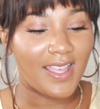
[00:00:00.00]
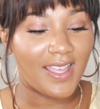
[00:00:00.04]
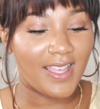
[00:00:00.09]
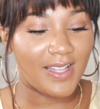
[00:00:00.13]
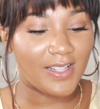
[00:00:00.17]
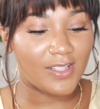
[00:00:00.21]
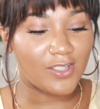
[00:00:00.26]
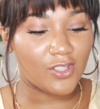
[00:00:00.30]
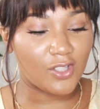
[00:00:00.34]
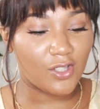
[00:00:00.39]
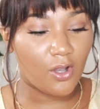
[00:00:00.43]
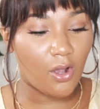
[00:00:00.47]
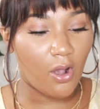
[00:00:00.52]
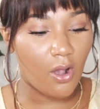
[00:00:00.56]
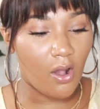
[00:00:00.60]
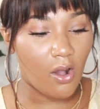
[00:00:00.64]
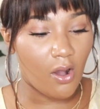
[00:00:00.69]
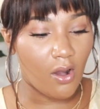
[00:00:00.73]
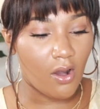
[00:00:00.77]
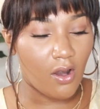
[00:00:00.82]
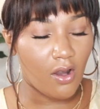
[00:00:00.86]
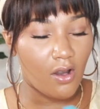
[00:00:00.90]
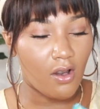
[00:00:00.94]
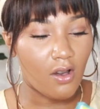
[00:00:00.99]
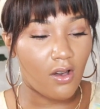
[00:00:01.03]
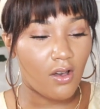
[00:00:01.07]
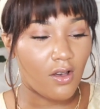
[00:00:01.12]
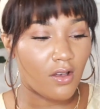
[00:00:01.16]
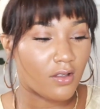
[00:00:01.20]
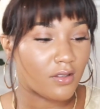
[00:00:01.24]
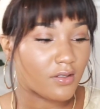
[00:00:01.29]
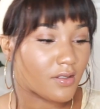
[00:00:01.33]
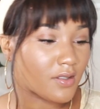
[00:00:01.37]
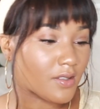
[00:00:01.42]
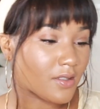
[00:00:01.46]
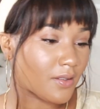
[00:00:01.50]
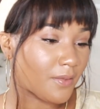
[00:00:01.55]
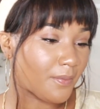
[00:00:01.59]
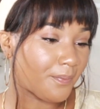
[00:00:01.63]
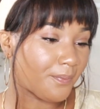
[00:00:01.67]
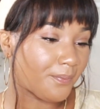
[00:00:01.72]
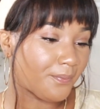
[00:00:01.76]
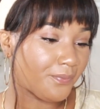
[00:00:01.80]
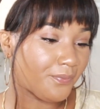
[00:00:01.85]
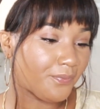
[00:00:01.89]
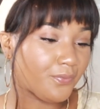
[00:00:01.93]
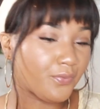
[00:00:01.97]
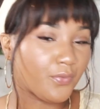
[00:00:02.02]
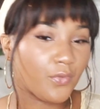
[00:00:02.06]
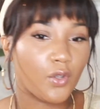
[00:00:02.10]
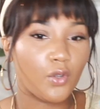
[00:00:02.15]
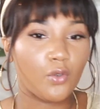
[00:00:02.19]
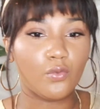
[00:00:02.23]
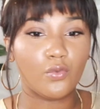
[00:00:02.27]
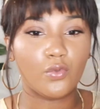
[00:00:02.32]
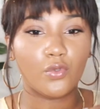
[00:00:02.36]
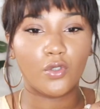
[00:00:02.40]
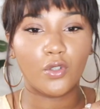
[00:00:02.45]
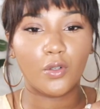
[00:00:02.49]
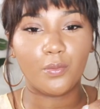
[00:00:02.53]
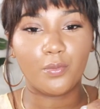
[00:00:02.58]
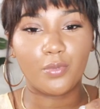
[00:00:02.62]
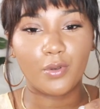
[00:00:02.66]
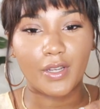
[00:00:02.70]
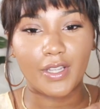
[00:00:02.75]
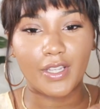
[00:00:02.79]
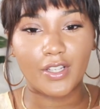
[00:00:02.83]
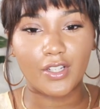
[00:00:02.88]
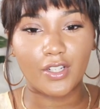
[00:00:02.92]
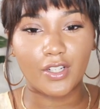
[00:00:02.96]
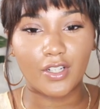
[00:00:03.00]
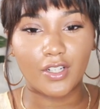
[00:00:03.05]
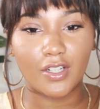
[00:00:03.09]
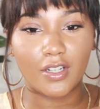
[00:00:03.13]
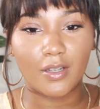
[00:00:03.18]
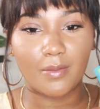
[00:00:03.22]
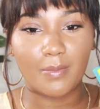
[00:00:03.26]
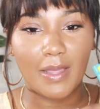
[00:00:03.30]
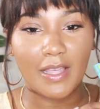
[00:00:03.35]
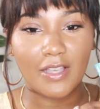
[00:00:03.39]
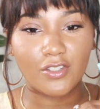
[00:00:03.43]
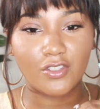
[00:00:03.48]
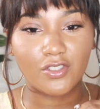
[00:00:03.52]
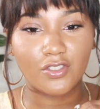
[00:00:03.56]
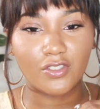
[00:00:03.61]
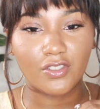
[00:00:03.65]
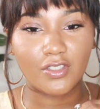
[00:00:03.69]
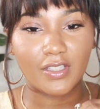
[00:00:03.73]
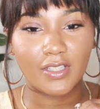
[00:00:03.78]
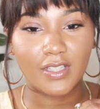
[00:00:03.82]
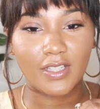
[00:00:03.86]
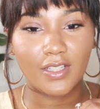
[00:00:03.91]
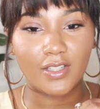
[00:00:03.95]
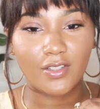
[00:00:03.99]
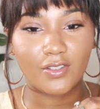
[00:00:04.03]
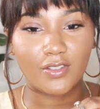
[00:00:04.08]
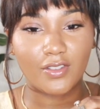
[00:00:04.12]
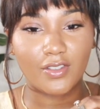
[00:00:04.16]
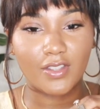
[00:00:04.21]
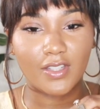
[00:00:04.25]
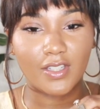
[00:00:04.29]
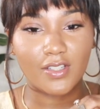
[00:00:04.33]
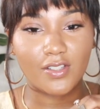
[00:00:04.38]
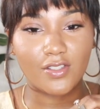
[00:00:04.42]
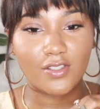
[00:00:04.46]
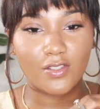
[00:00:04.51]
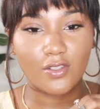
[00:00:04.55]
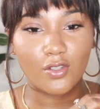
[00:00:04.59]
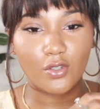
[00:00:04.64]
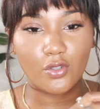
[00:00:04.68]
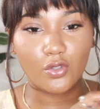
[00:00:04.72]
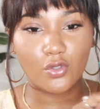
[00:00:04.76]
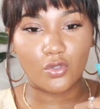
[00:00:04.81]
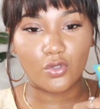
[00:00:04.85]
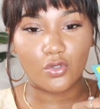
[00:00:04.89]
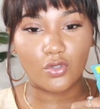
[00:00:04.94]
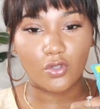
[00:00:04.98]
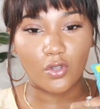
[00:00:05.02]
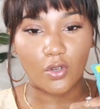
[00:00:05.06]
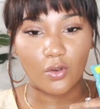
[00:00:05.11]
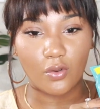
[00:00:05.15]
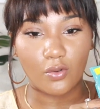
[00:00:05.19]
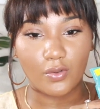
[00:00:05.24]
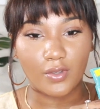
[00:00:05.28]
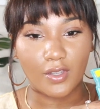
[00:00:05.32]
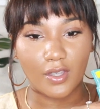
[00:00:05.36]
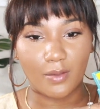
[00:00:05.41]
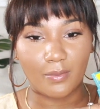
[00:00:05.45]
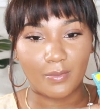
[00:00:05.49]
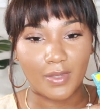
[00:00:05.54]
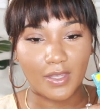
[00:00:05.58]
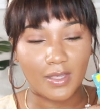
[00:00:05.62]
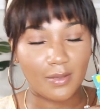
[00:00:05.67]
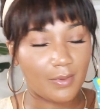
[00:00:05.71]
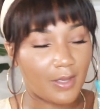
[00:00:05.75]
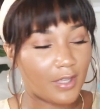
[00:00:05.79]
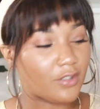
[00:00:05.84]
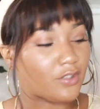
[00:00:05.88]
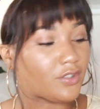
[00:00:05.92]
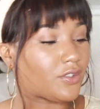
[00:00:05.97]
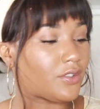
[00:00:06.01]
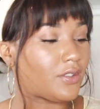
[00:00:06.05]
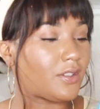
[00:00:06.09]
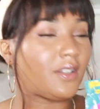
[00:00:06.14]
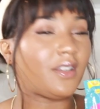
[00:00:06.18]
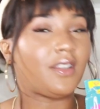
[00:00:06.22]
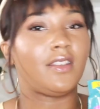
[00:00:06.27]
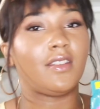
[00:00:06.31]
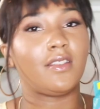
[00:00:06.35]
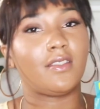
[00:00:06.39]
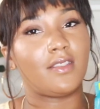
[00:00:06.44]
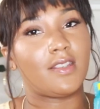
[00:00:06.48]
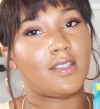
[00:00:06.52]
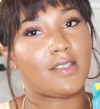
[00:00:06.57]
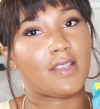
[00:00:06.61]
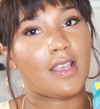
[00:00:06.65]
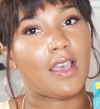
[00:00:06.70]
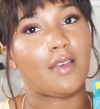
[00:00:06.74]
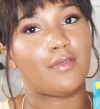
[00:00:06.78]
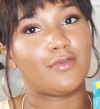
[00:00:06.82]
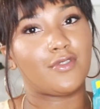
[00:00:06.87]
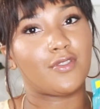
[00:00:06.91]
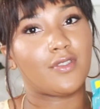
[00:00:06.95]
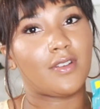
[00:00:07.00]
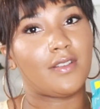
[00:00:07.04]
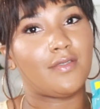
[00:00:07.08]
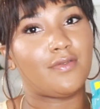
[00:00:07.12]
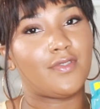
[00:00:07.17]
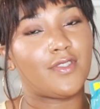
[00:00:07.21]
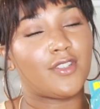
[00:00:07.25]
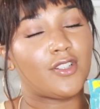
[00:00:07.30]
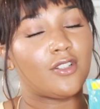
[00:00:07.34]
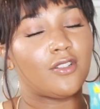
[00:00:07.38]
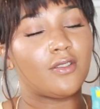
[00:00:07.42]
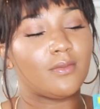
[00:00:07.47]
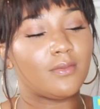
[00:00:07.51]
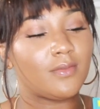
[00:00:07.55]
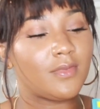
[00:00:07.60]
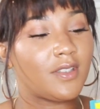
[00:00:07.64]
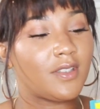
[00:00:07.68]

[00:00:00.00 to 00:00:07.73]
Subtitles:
It's called Rule Breaker. This looks so yummy. I'm actually gonna eat this after I film.